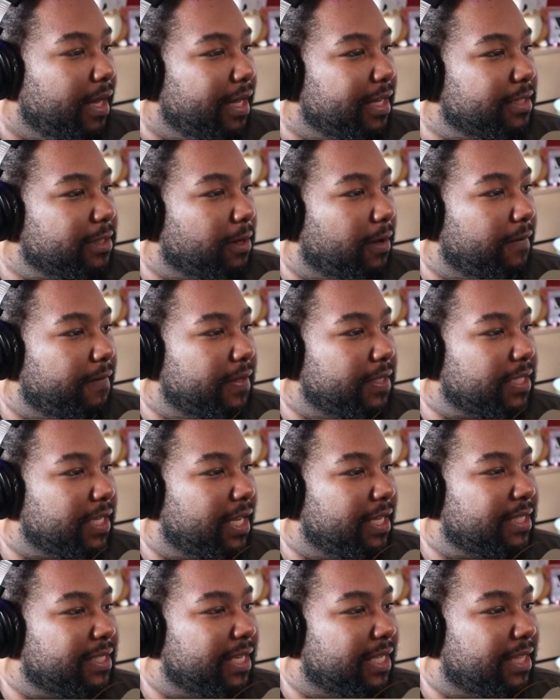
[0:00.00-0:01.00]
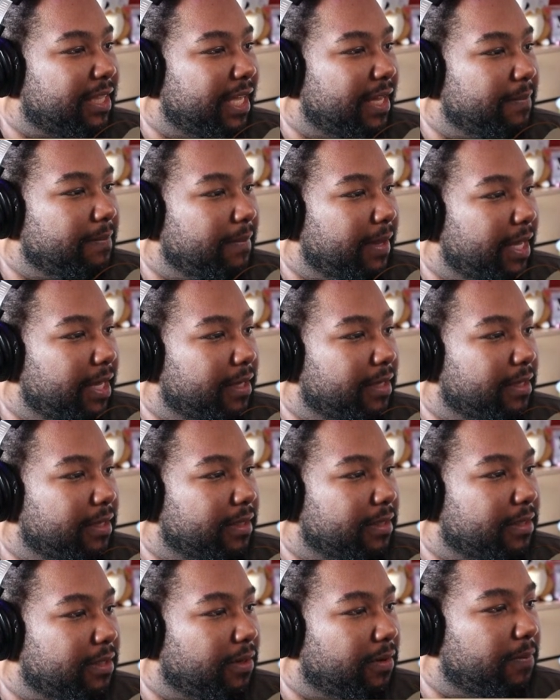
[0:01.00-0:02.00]
So if it's that they'd make,
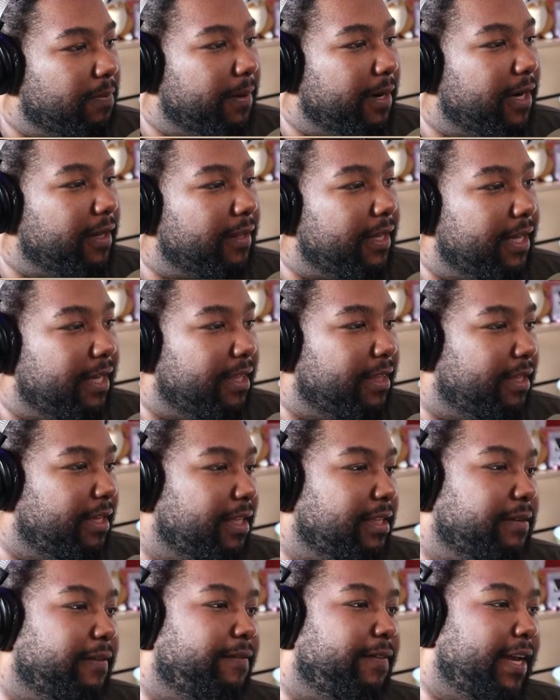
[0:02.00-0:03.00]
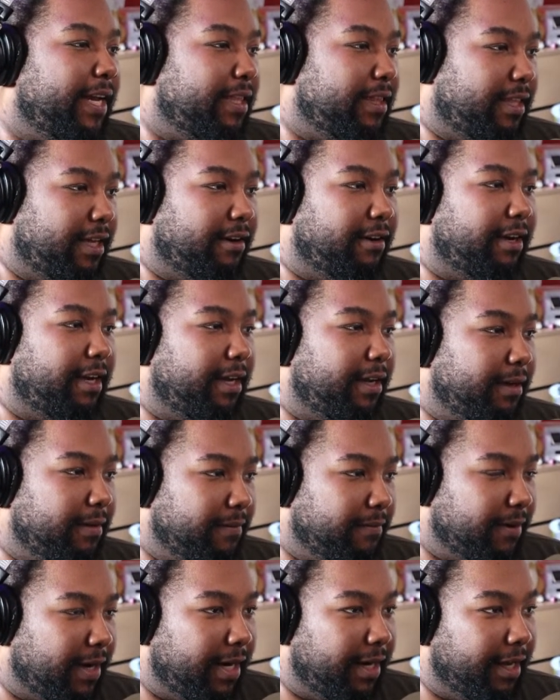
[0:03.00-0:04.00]
so apparently it's a fan theory
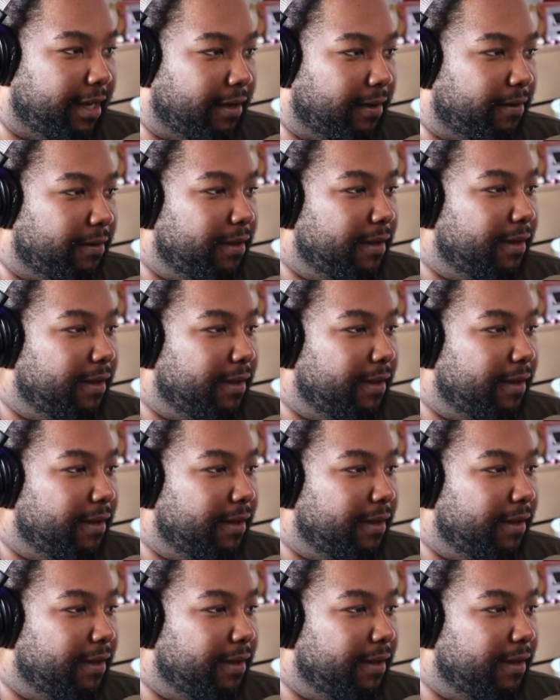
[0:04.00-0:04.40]
right now,